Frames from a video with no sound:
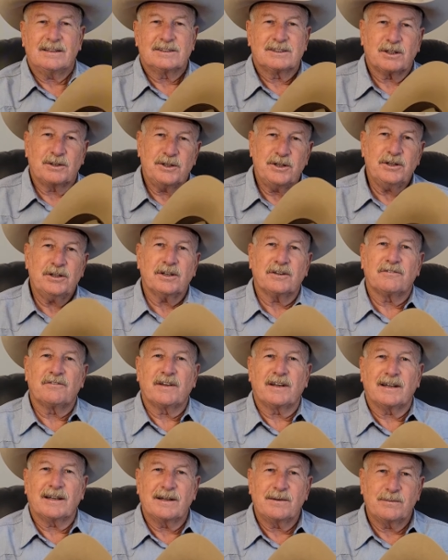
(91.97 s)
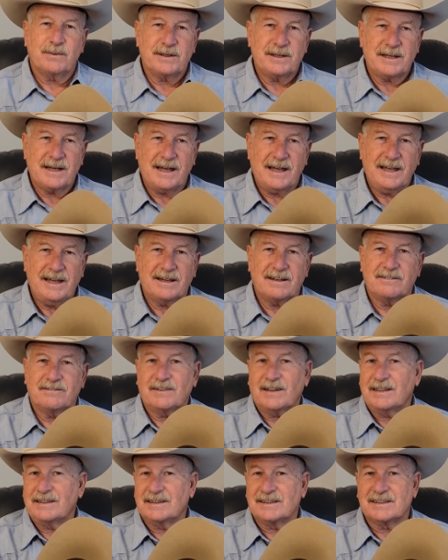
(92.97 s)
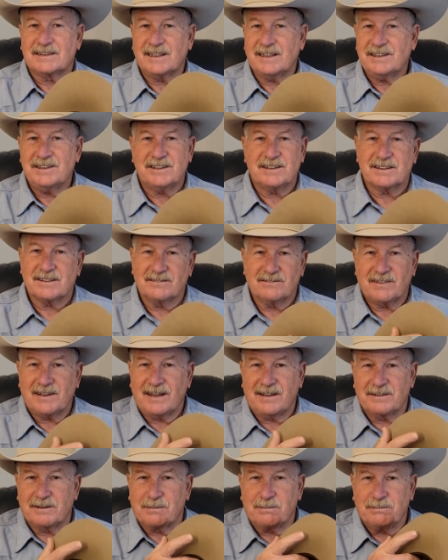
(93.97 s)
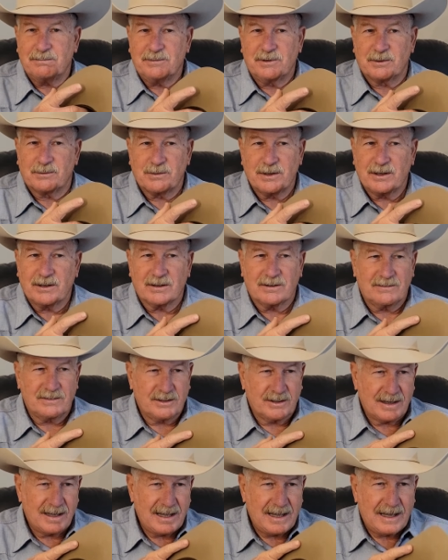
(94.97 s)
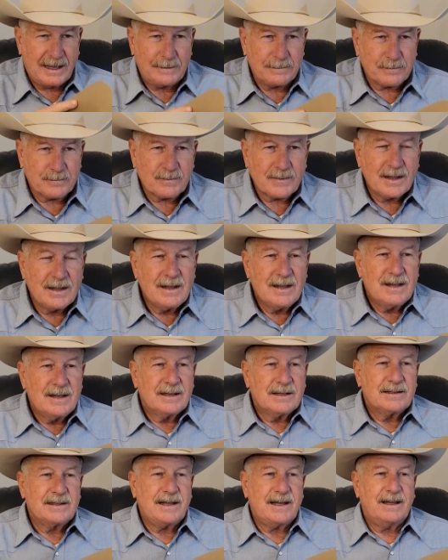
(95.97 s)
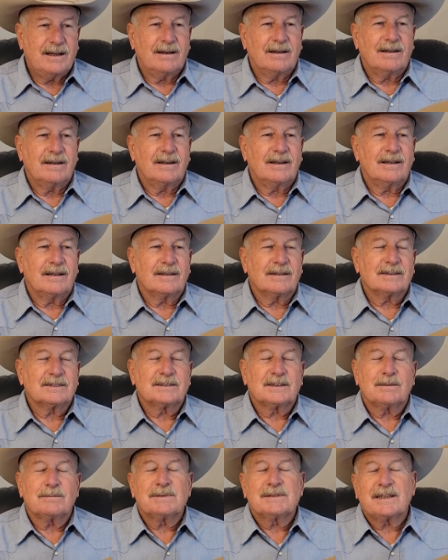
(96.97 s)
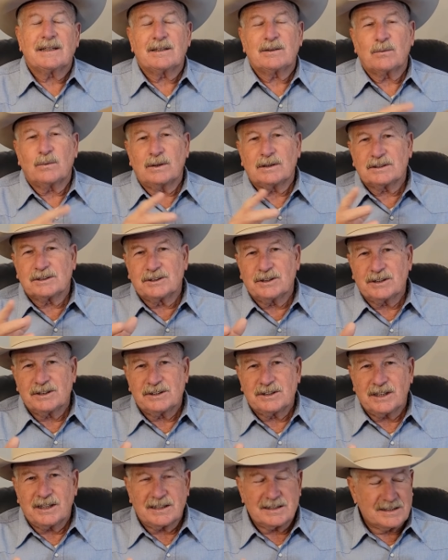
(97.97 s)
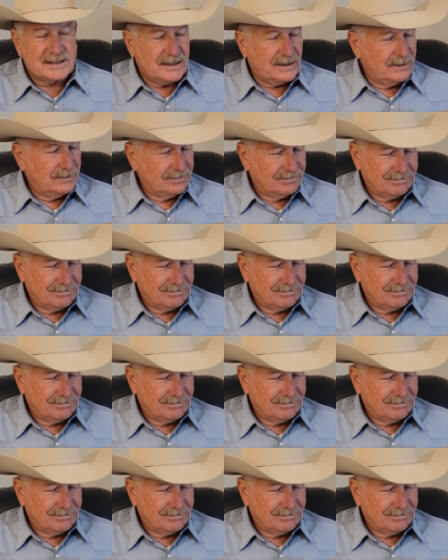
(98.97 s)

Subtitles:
So you could fill in with your hand and find the stitches and find the rear of your hat. Now, some said it was to adjust it.